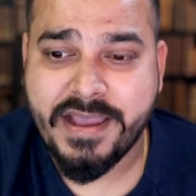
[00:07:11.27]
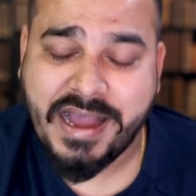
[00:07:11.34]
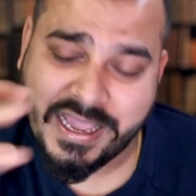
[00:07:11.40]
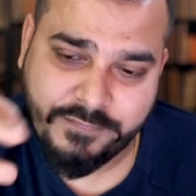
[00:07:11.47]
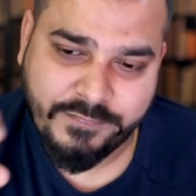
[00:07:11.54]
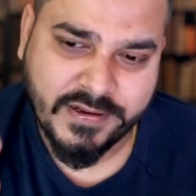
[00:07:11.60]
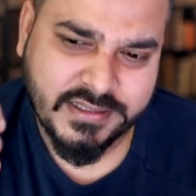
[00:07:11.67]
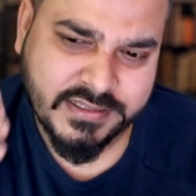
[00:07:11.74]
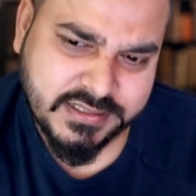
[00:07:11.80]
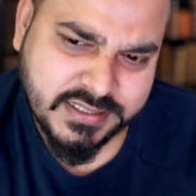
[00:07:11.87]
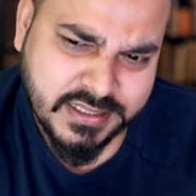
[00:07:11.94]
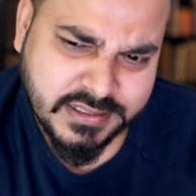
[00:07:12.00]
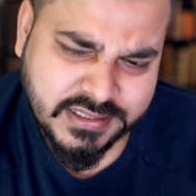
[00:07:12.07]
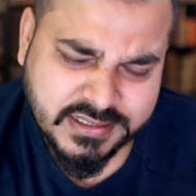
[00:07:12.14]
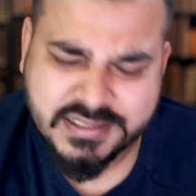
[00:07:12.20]
I feel
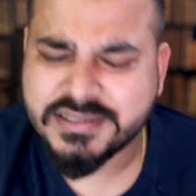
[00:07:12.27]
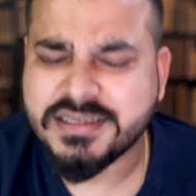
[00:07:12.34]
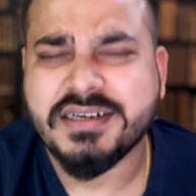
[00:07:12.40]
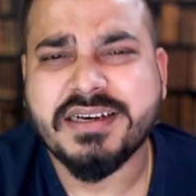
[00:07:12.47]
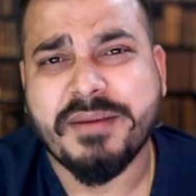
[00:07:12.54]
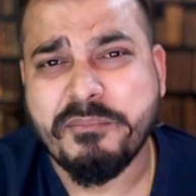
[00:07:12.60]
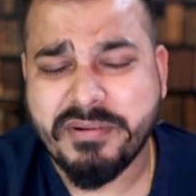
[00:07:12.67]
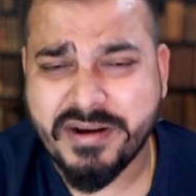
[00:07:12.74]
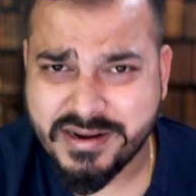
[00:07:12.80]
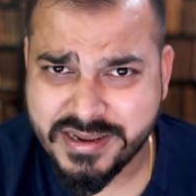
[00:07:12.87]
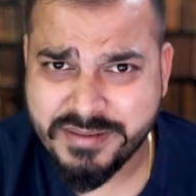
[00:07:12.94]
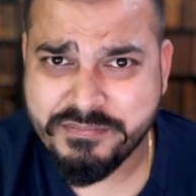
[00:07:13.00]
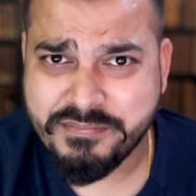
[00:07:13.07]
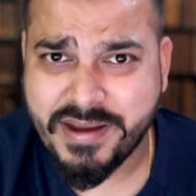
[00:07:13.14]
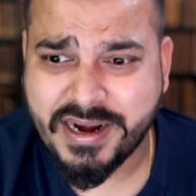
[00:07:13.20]
still this is a temporary
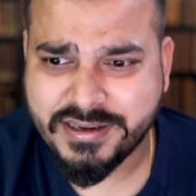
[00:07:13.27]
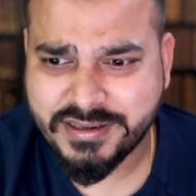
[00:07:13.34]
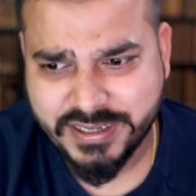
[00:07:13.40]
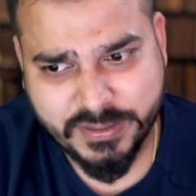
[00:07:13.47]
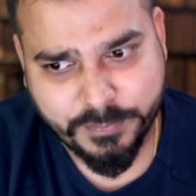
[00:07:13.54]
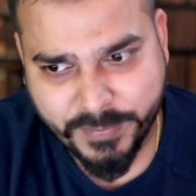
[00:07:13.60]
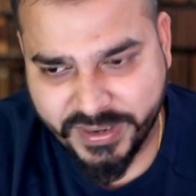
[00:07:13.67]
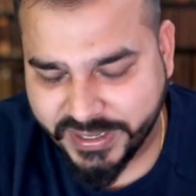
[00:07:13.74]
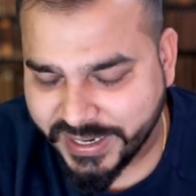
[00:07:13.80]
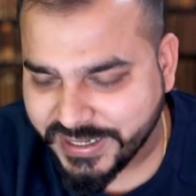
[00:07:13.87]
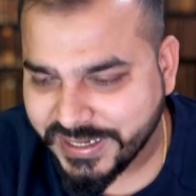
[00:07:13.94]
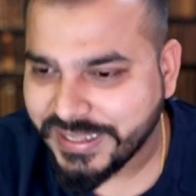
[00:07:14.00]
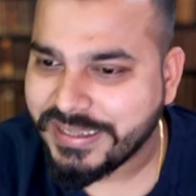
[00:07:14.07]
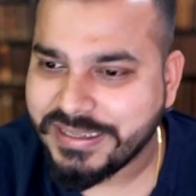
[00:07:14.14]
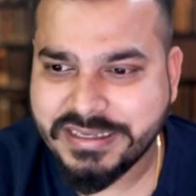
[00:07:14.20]
impact. It may
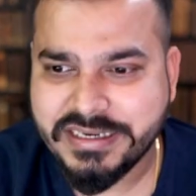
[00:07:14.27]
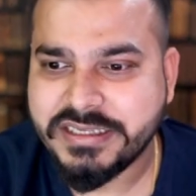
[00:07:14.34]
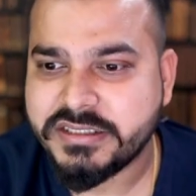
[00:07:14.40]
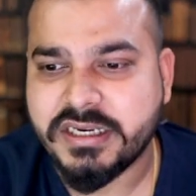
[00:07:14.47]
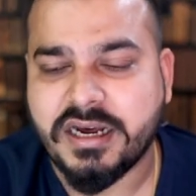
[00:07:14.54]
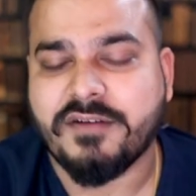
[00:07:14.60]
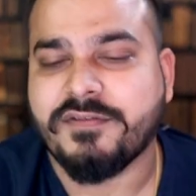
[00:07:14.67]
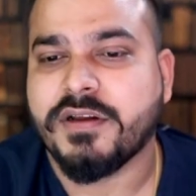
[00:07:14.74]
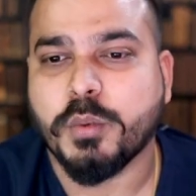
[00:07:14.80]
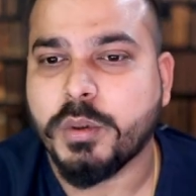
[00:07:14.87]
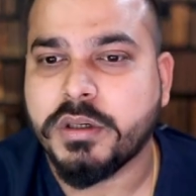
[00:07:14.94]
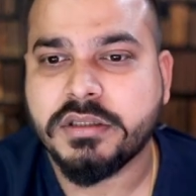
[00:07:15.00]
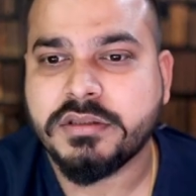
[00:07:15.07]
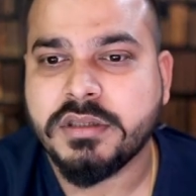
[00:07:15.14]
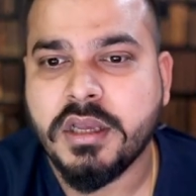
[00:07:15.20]
get increased
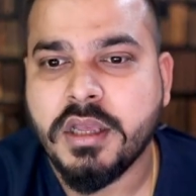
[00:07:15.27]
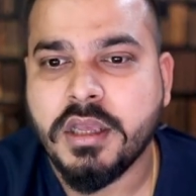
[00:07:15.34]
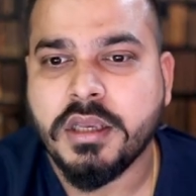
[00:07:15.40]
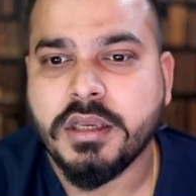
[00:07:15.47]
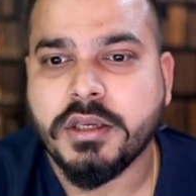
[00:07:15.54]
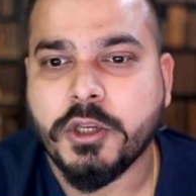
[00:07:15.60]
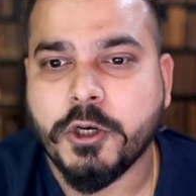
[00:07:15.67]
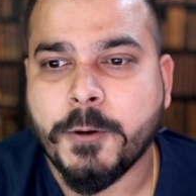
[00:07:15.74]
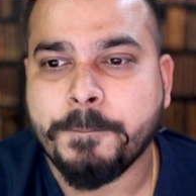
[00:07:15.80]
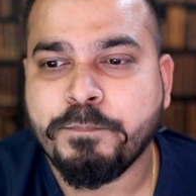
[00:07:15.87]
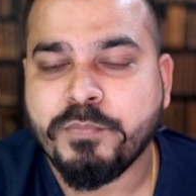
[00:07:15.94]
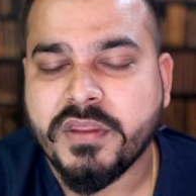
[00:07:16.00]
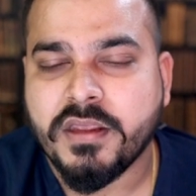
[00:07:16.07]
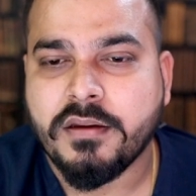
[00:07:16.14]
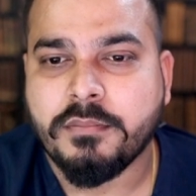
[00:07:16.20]
afterwards, you know,
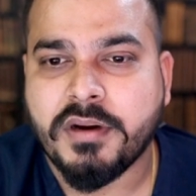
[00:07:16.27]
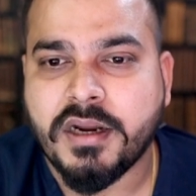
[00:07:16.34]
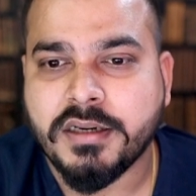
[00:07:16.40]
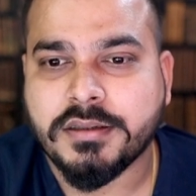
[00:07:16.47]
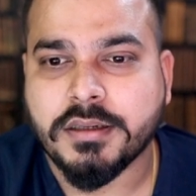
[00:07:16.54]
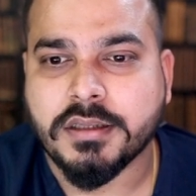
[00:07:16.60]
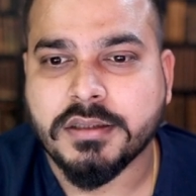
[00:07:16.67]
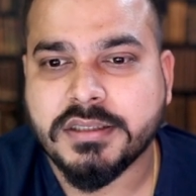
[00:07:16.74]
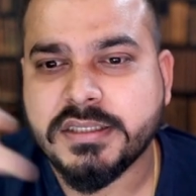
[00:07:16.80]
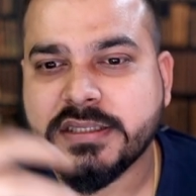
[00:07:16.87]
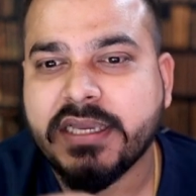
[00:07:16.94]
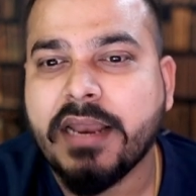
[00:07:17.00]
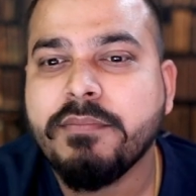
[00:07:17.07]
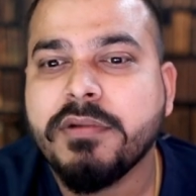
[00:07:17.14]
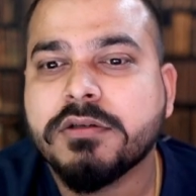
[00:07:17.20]
but this
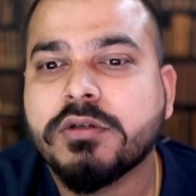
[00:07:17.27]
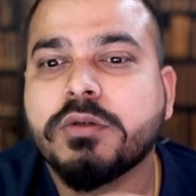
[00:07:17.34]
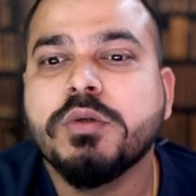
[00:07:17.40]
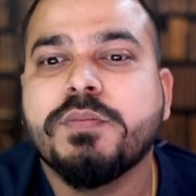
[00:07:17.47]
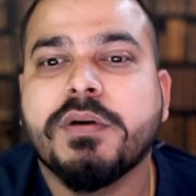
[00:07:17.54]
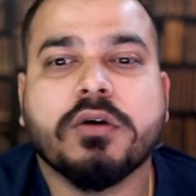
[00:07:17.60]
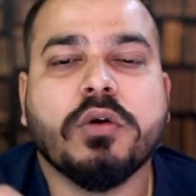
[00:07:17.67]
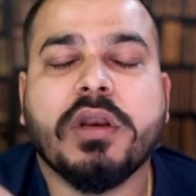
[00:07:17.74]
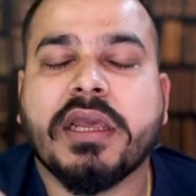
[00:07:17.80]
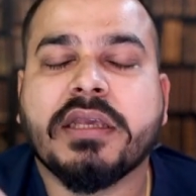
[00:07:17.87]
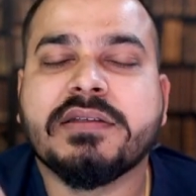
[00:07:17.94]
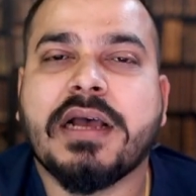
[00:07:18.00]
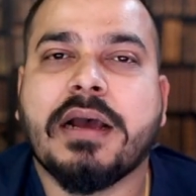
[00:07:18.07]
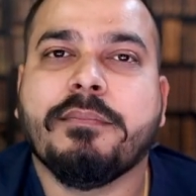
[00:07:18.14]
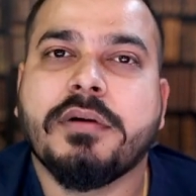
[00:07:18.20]
can be a super cool
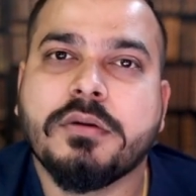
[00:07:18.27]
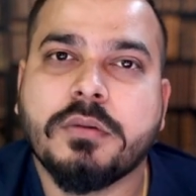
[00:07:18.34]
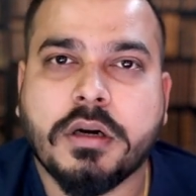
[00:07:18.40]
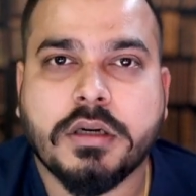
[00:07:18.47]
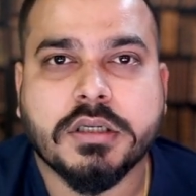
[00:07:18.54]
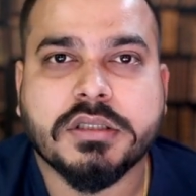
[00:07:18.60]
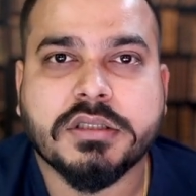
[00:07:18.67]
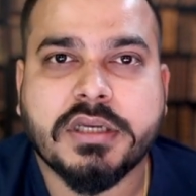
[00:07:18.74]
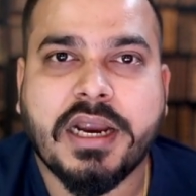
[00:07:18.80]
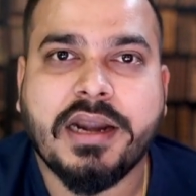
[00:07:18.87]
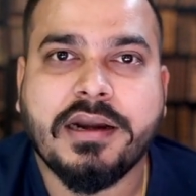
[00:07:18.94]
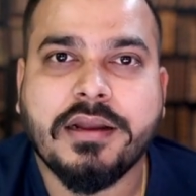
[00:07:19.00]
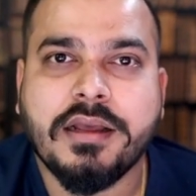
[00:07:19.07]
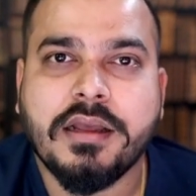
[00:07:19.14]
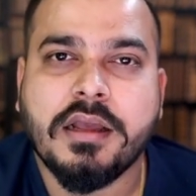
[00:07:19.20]
example to
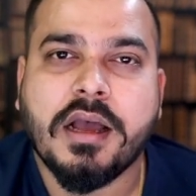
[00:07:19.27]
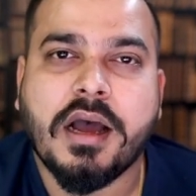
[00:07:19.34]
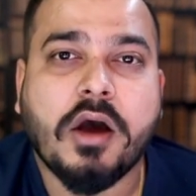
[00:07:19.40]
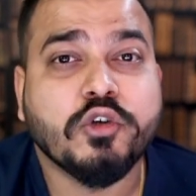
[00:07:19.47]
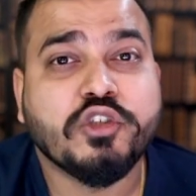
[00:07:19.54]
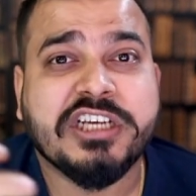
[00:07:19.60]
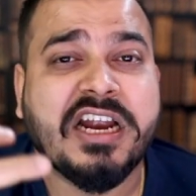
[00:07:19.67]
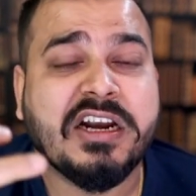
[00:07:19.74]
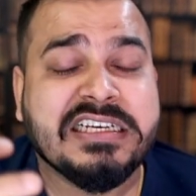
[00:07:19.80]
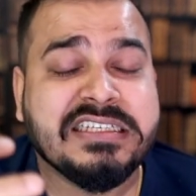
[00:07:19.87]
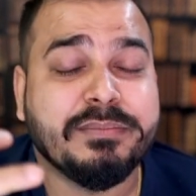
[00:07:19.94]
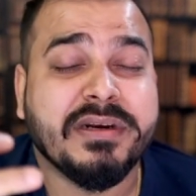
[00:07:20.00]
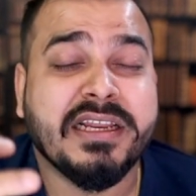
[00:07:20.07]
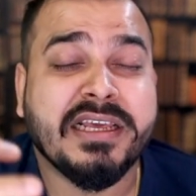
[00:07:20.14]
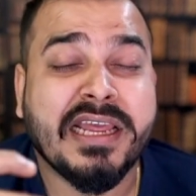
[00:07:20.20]
understand how
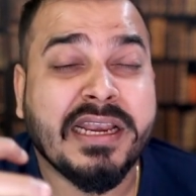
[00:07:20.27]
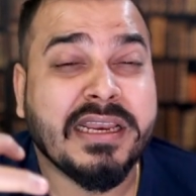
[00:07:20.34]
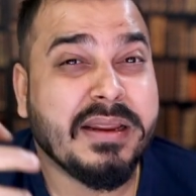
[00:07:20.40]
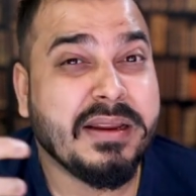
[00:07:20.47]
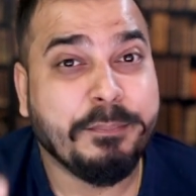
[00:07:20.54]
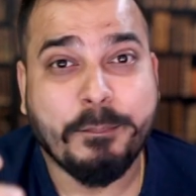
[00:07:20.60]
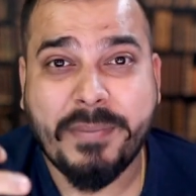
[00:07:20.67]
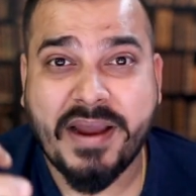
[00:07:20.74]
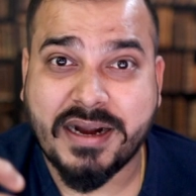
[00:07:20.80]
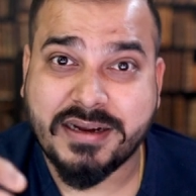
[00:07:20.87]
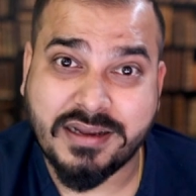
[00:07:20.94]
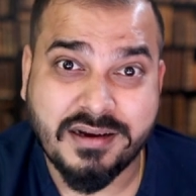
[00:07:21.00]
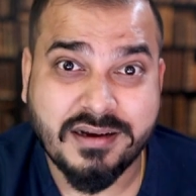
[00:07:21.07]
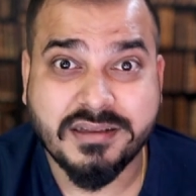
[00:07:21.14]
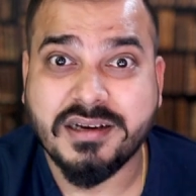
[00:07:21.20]
ChatGPT can
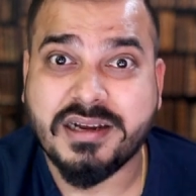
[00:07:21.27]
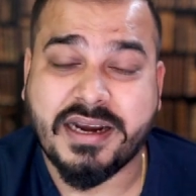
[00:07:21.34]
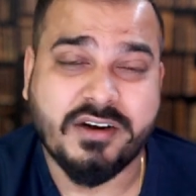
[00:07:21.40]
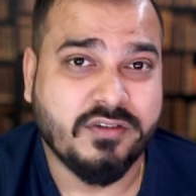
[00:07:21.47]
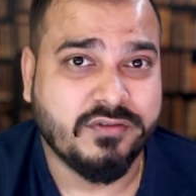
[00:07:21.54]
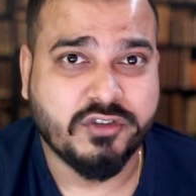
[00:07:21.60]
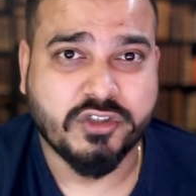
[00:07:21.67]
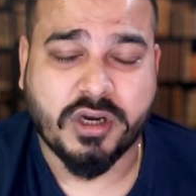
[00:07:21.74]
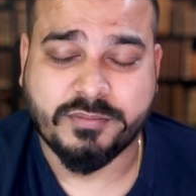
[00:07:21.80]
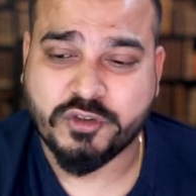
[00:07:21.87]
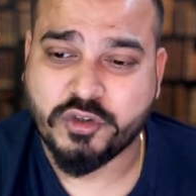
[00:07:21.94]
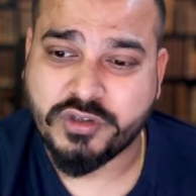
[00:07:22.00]
impact other kind of jobs.